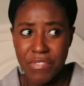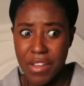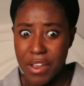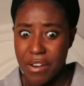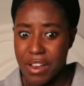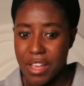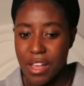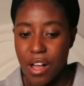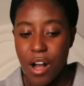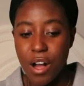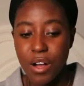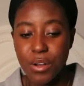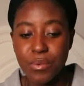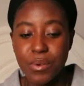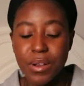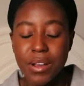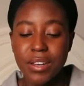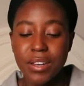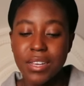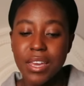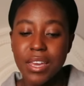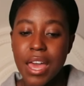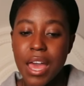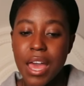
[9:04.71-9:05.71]
very
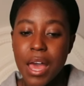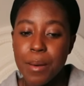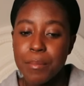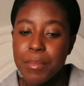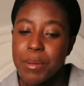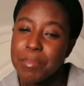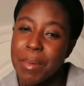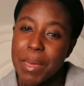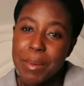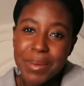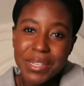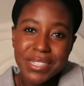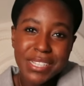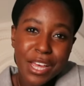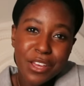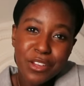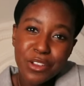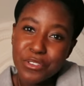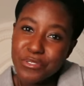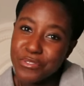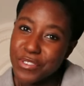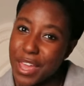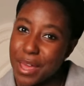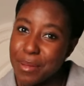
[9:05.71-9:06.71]
awkward. But maybe tell
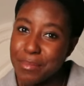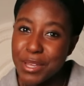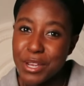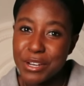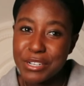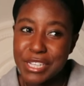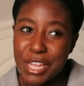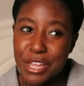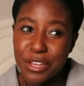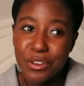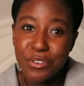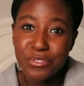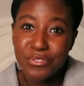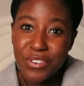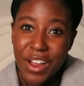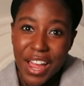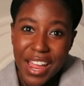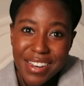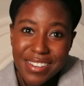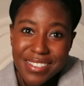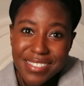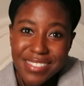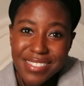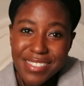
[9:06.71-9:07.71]
your family or tell your
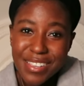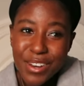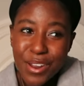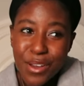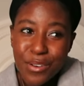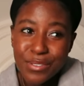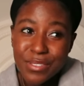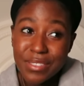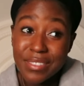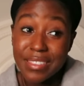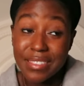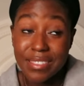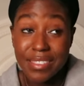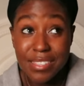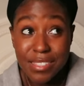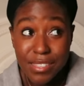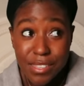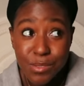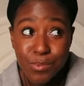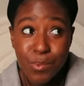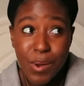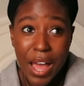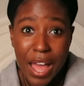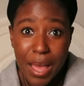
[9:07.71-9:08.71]
friends, you know, this
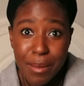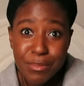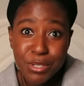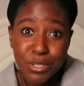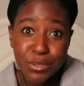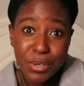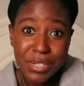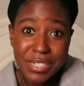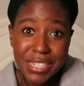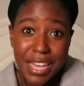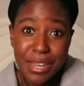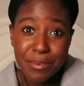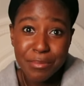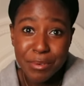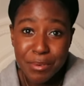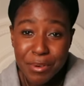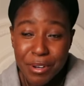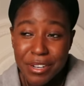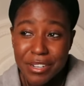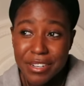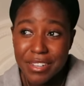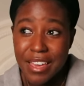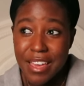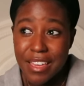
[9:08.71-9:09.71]
is why I'm
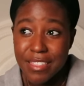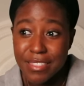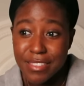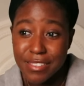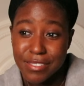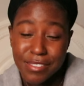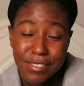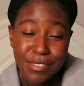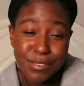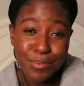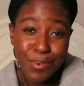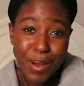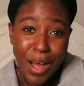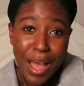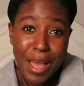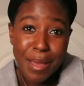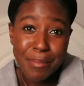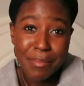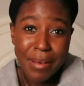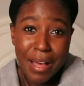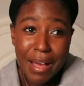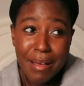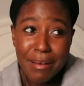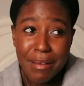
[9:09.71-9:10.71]
short-tempered. This is why
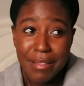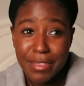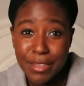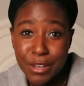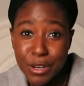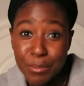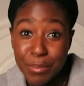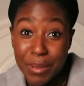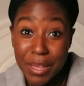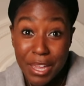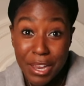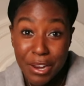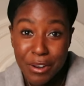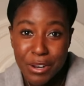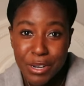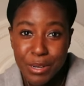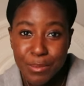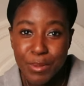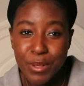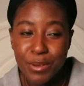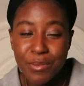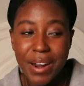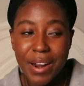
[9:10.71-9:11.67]
I'm a little bit irritable